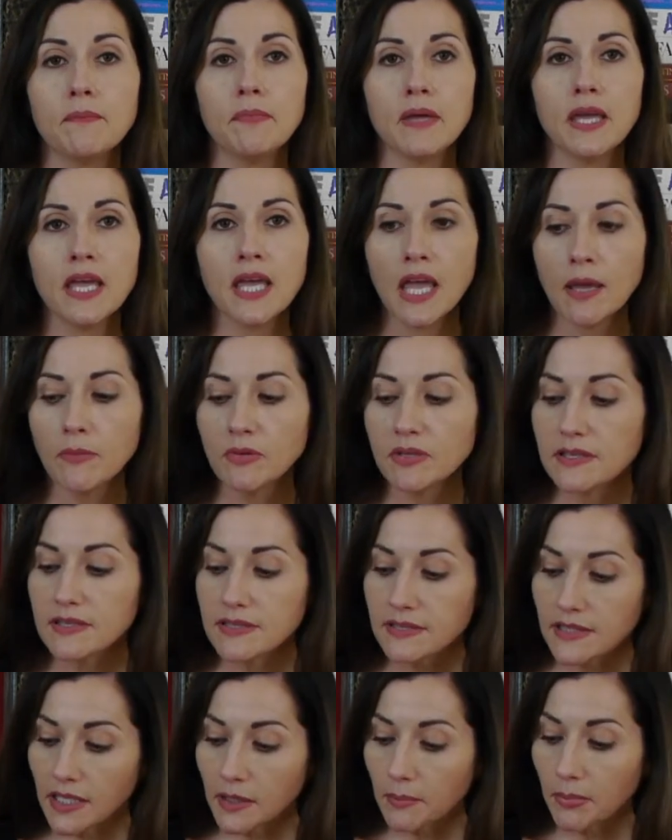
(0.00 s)
being able to
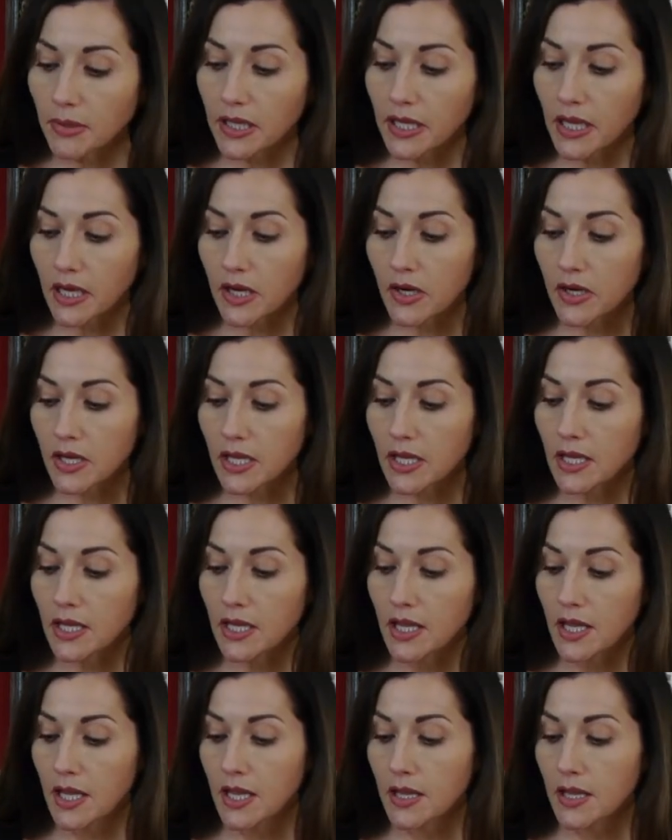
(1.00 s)
see a polarity,